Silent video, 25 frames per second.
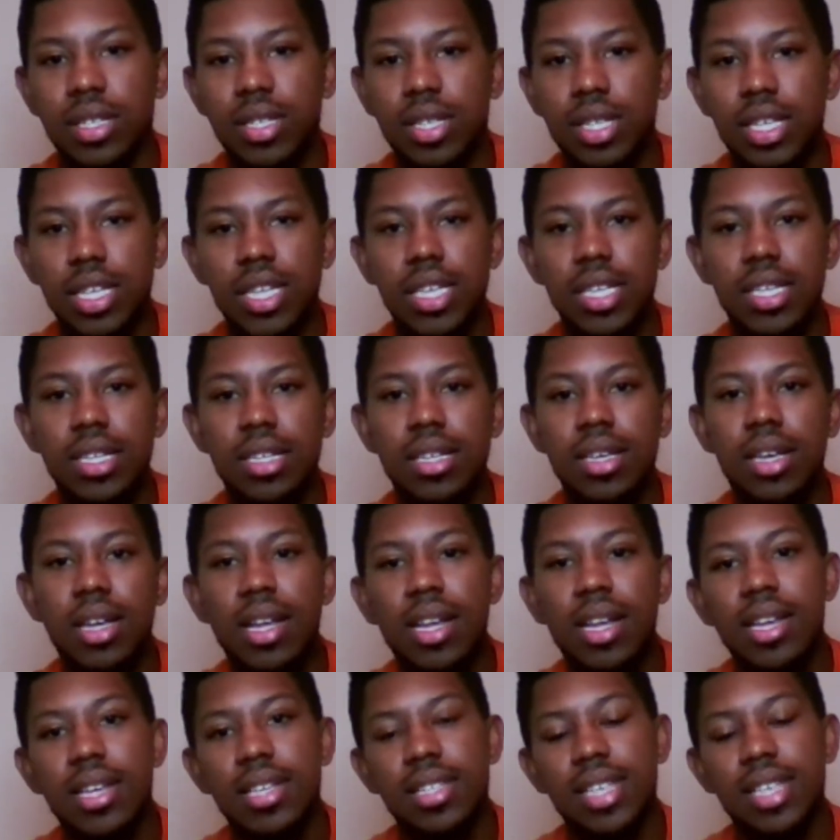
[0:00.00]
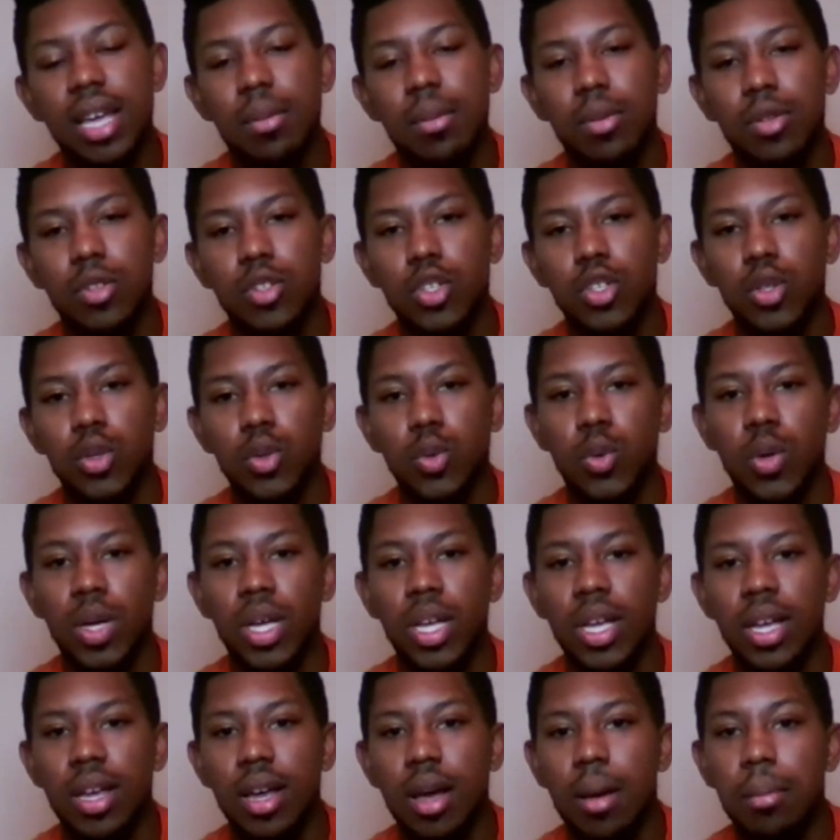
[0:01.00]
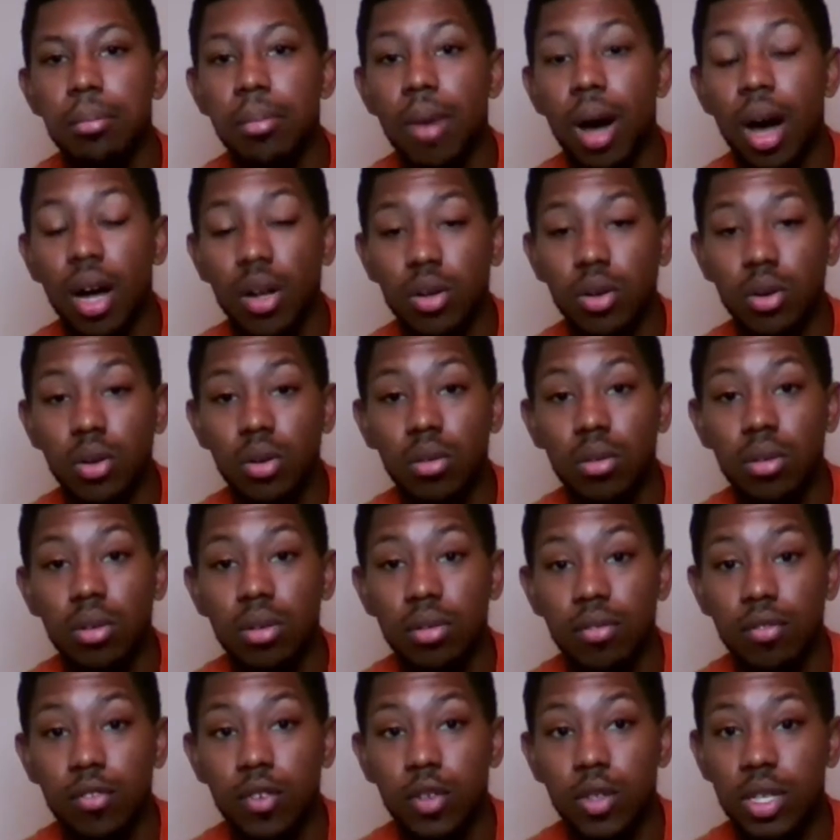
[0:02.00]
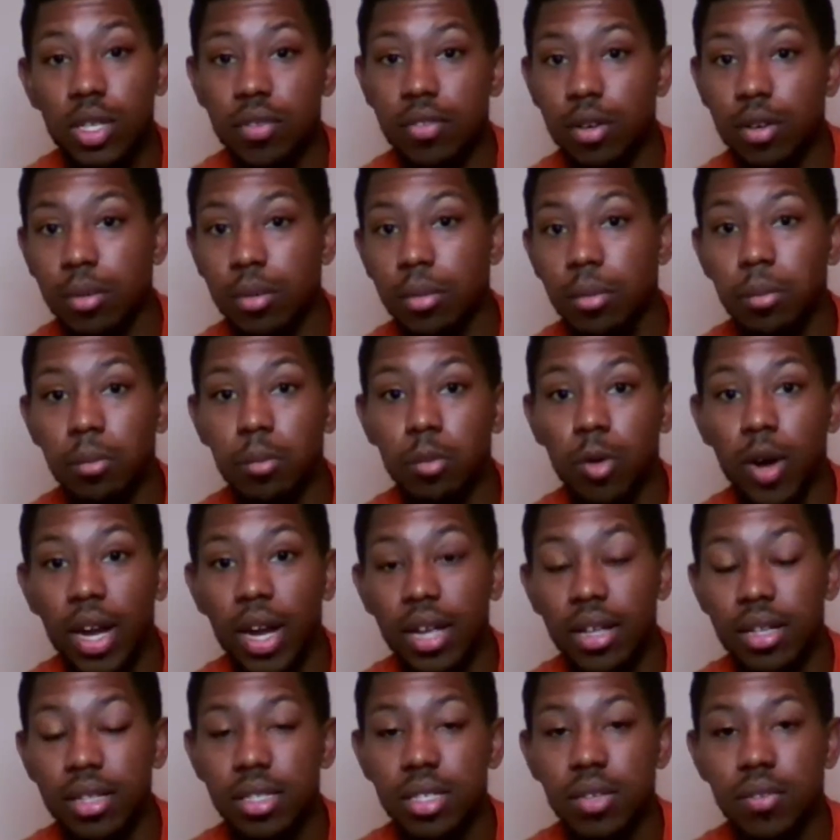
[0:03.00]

He is able to model for different brands,